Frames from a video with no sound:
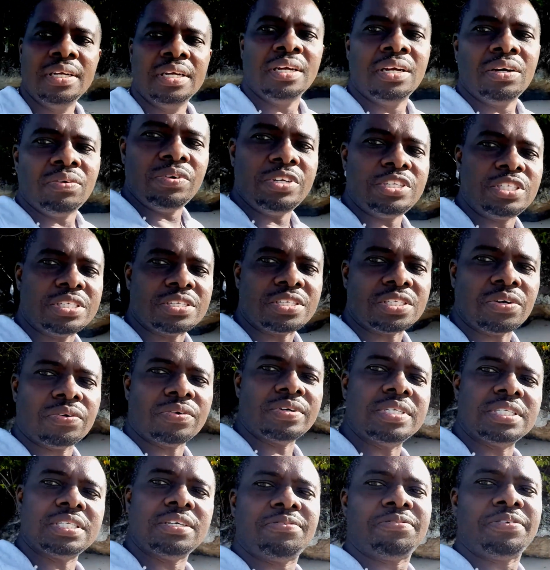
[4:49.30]
which is
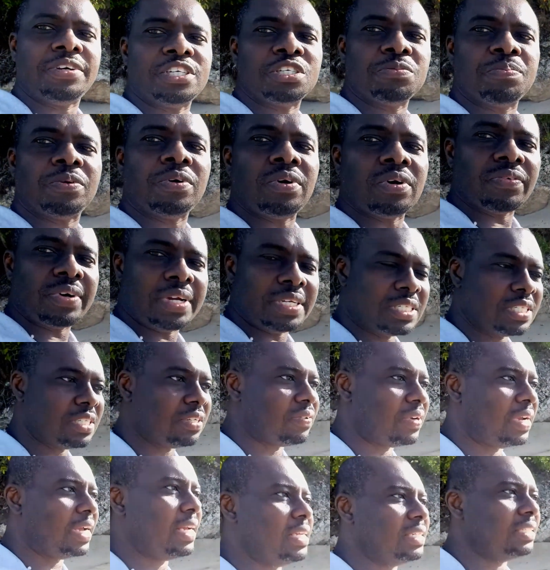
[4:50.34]
towards the Fish Pot
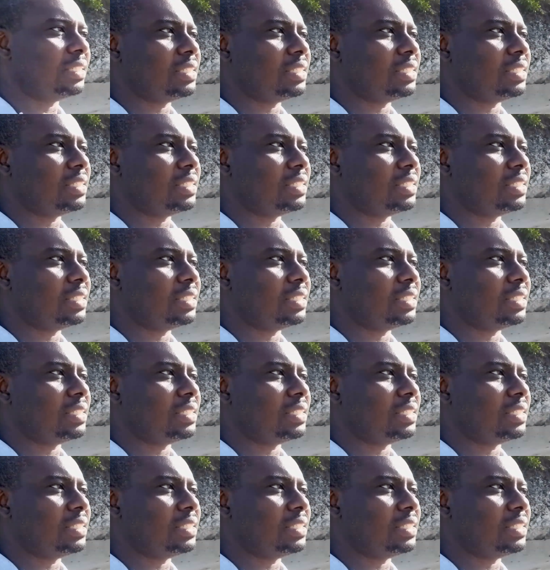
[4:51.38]
restaurant,